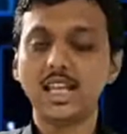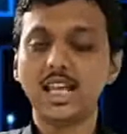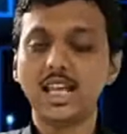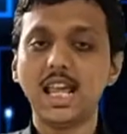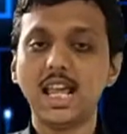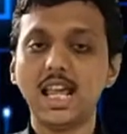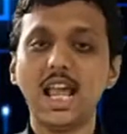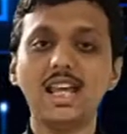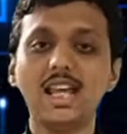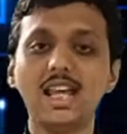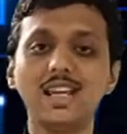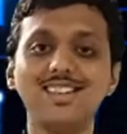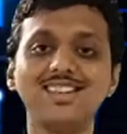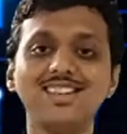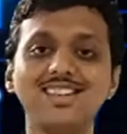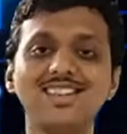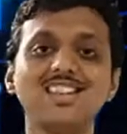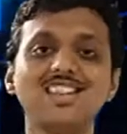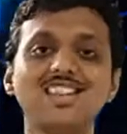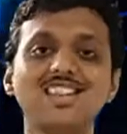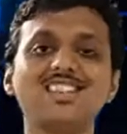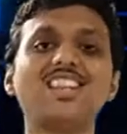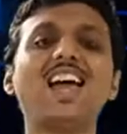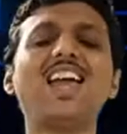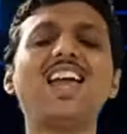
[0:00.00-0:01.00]
and
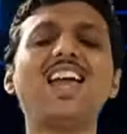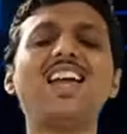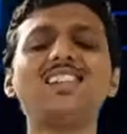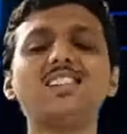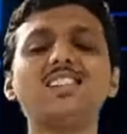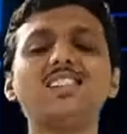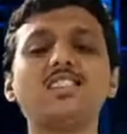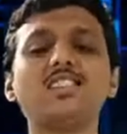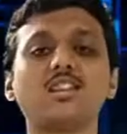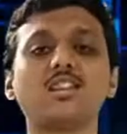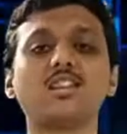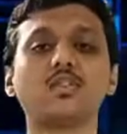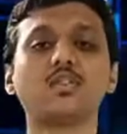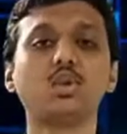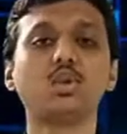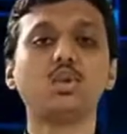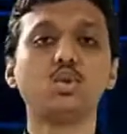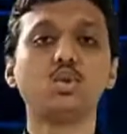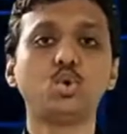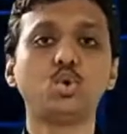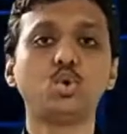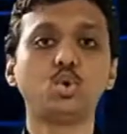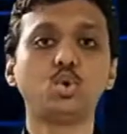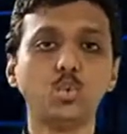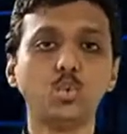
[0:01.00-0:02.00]
size is equal to
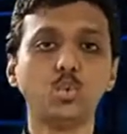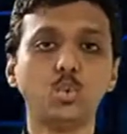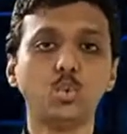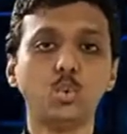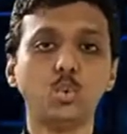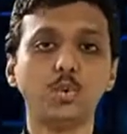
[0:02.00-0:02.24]
2.